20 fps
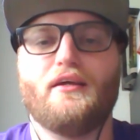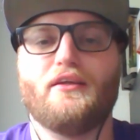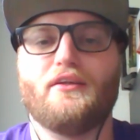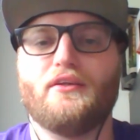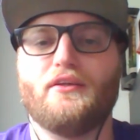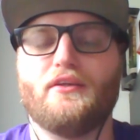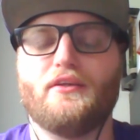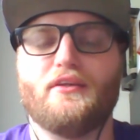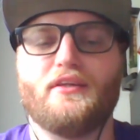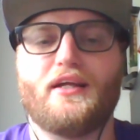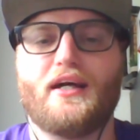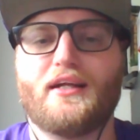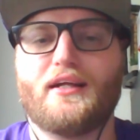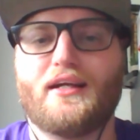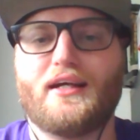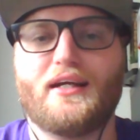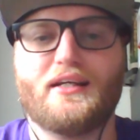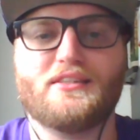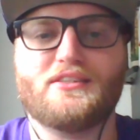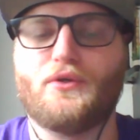A lot of
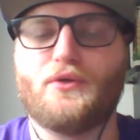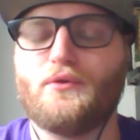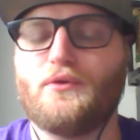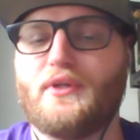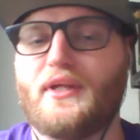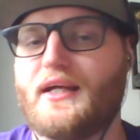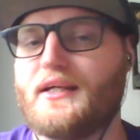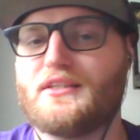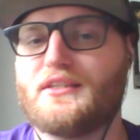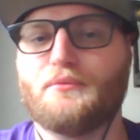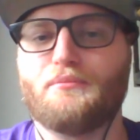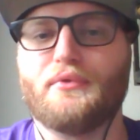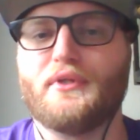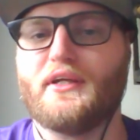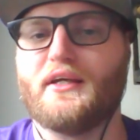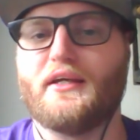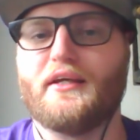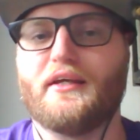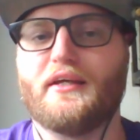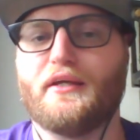guys don't like to
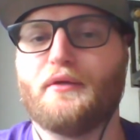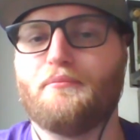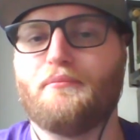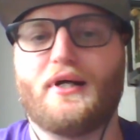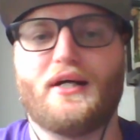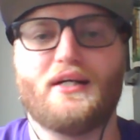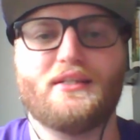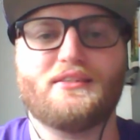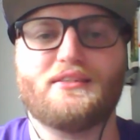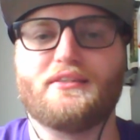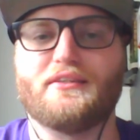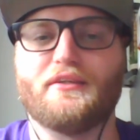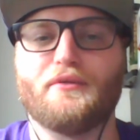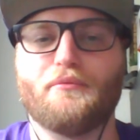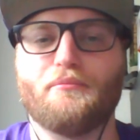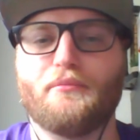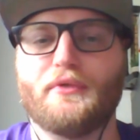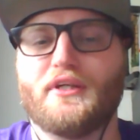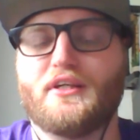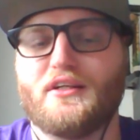play in
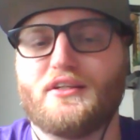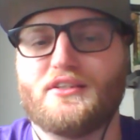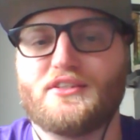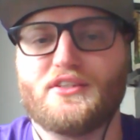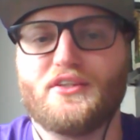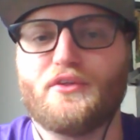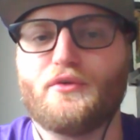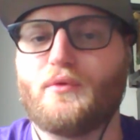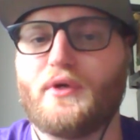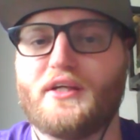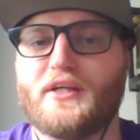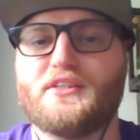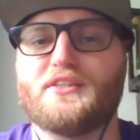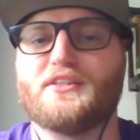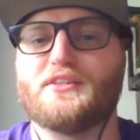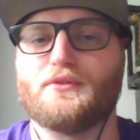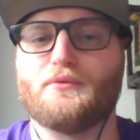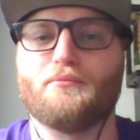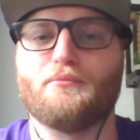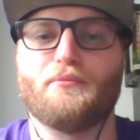Boston because of the
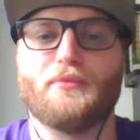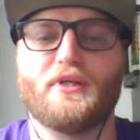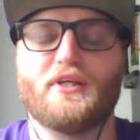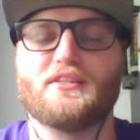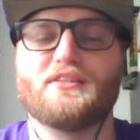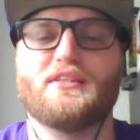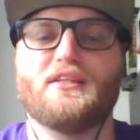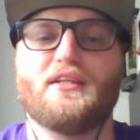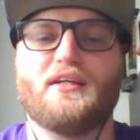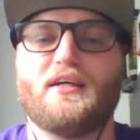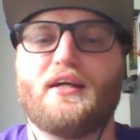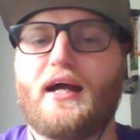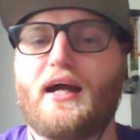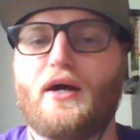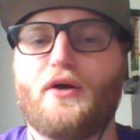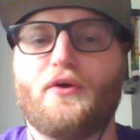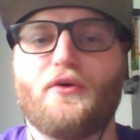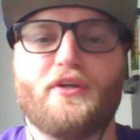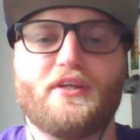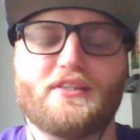racism, because of
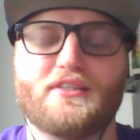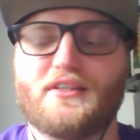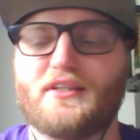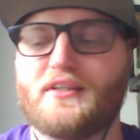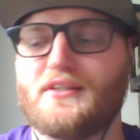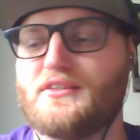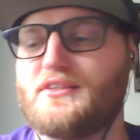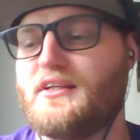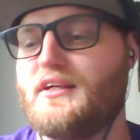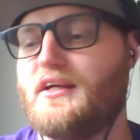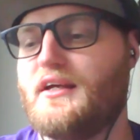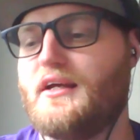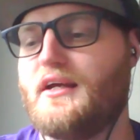how it exists.